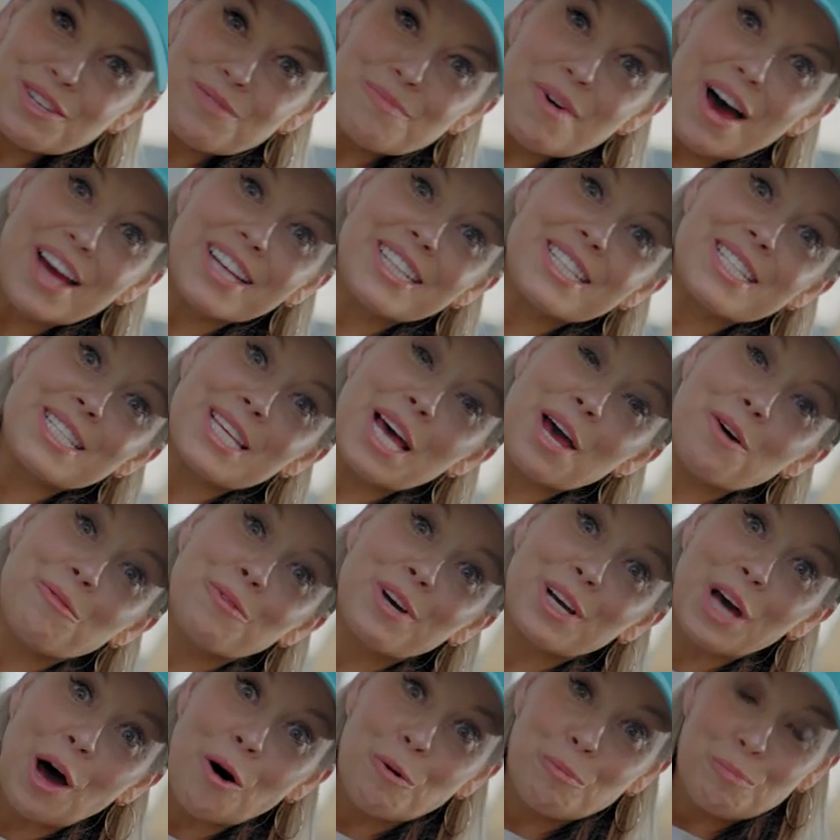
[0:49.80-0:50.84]
You might say
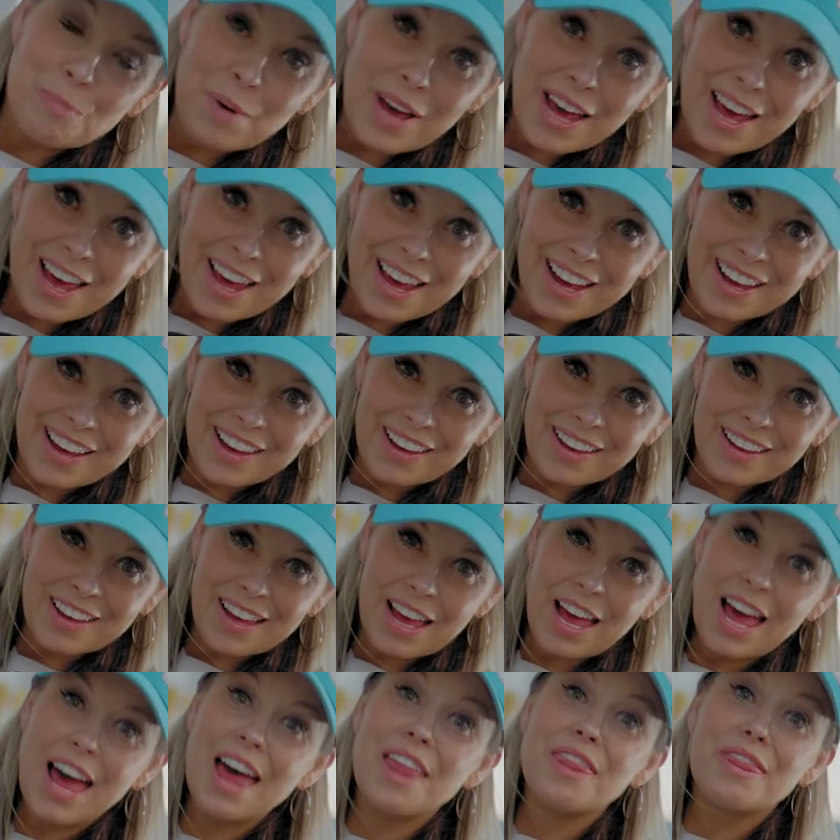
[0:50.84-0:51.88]
we go big,
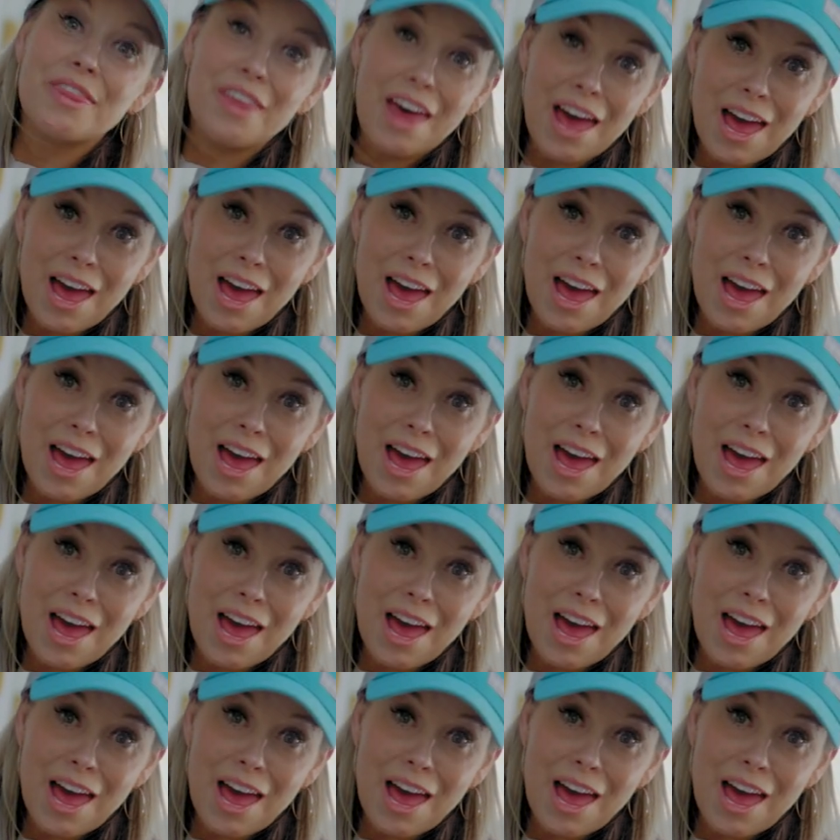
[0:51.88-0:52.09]
and